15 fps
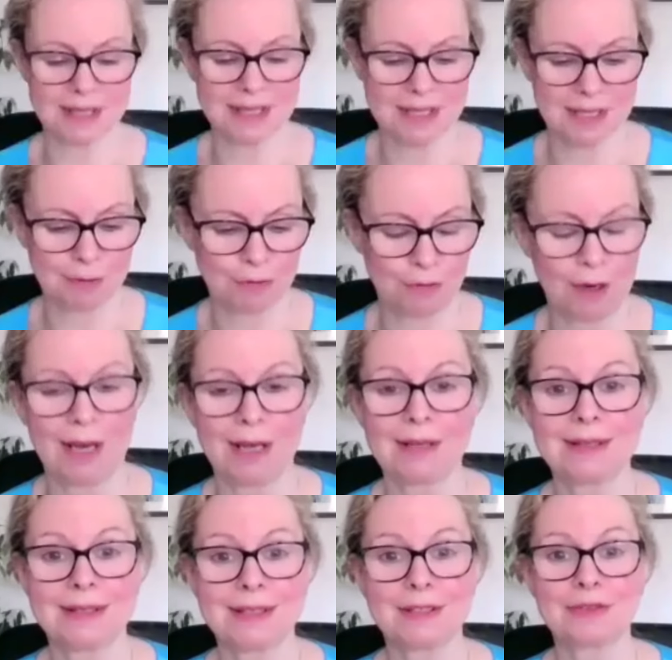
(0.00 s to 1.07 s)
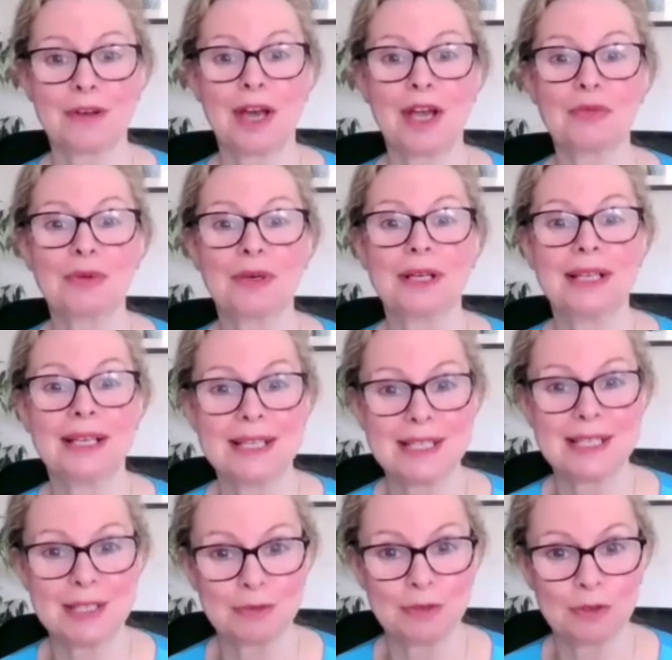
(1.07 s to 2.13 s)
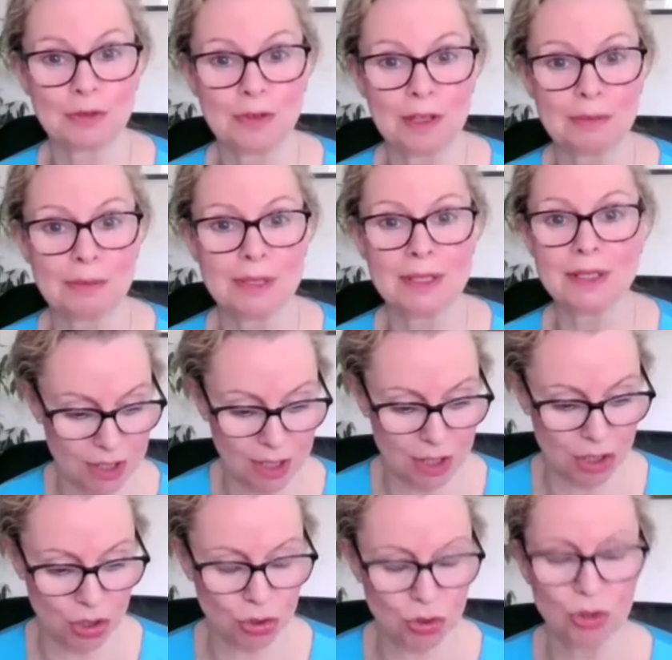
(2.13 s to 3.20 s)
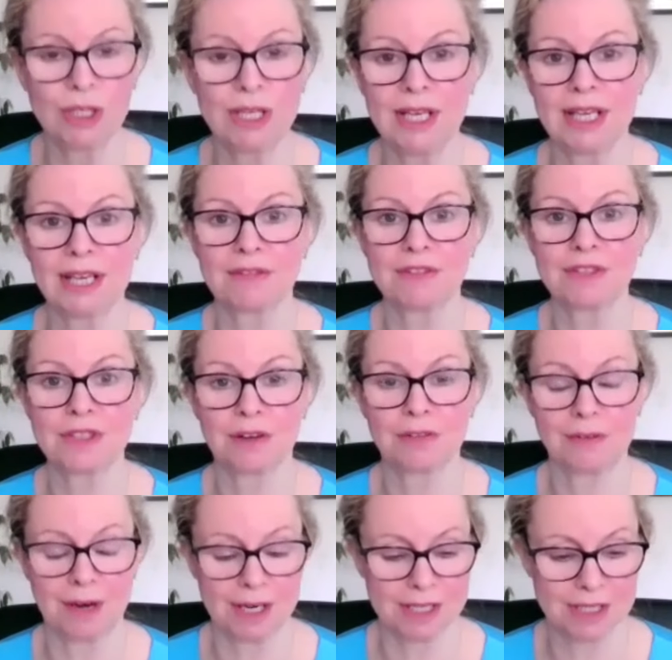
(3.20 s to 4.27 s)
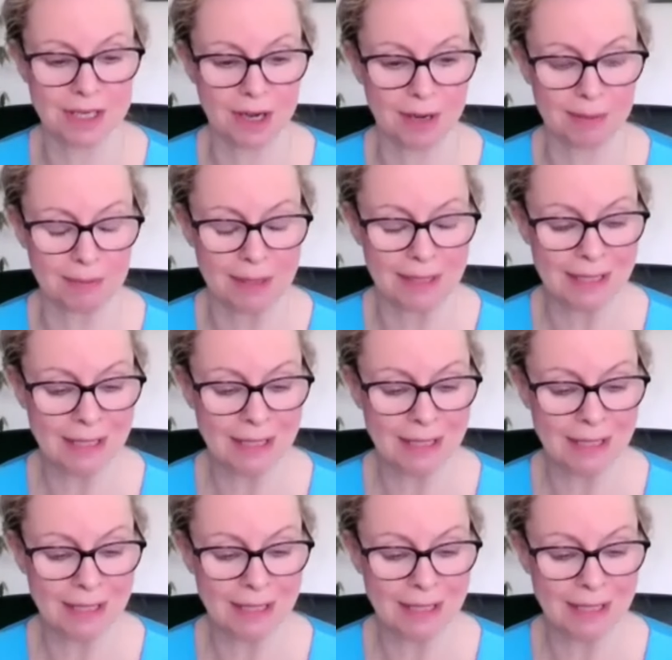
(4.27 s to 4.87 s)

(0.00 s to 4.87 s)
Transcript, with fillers: is it, friends. The divine will is the fulfillment. It's truly a gift of our time.